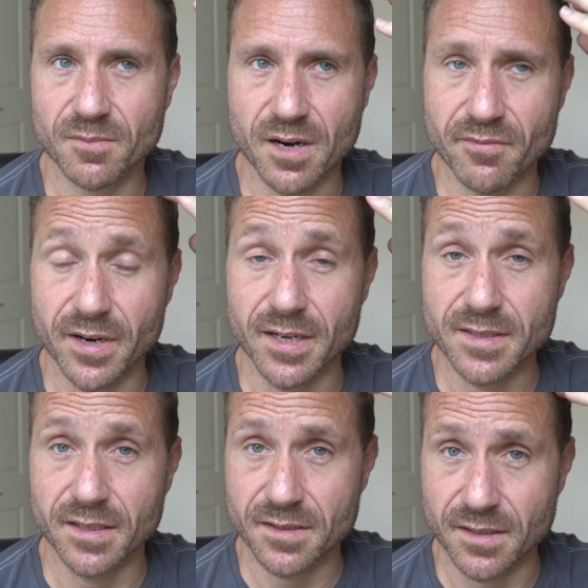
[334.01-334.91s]
wherever it is
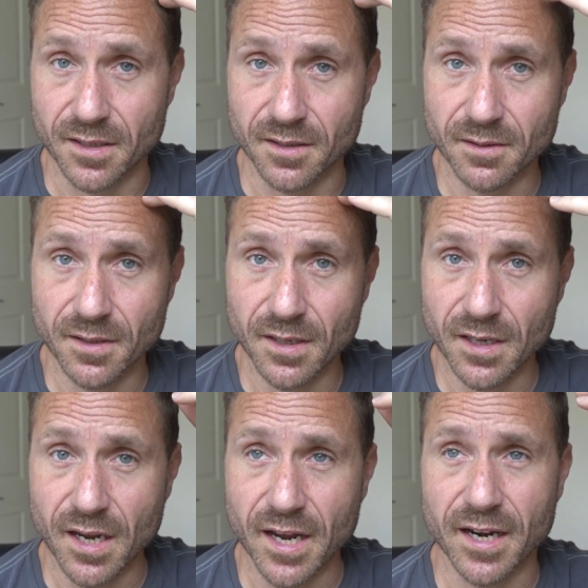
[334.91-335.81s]
into you,
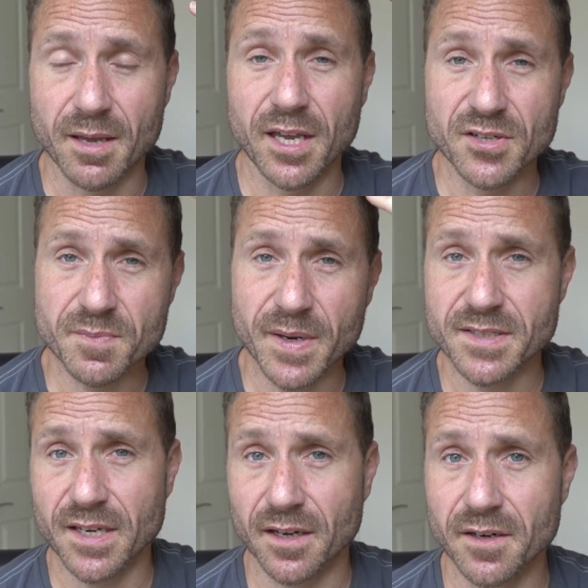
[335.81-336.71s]
and it just
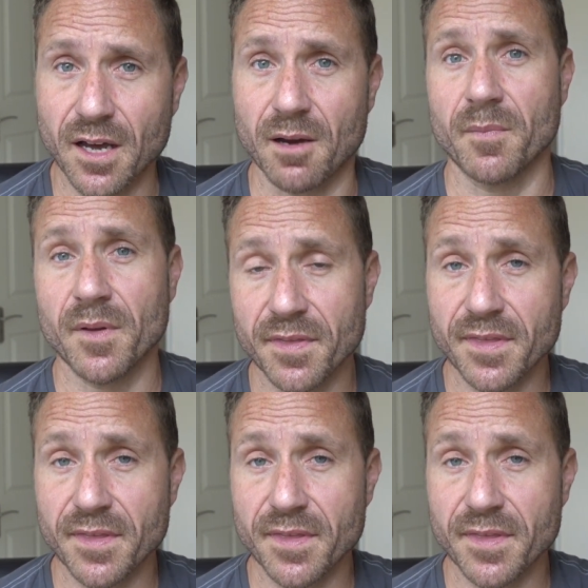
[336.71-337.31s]
makes it go numb.